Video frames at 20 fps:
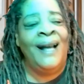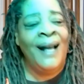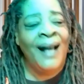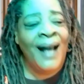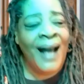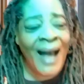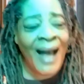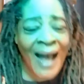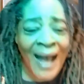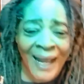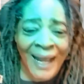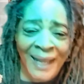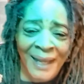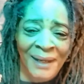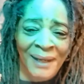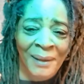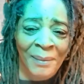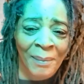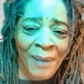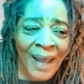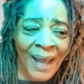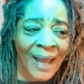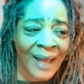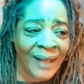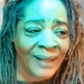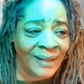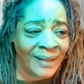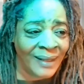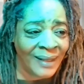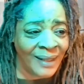I can
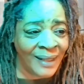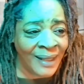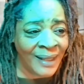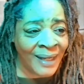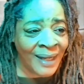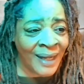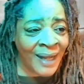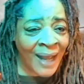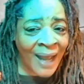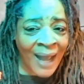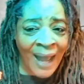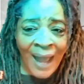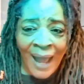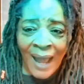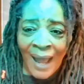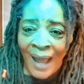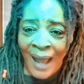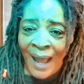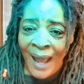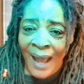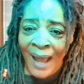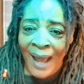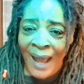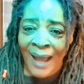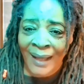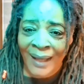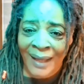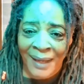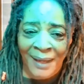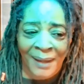imagine. I
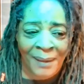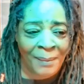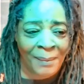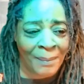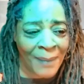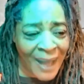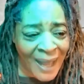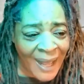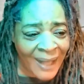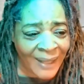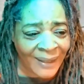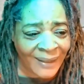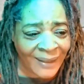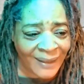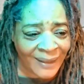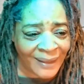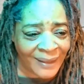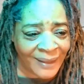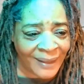can imagine.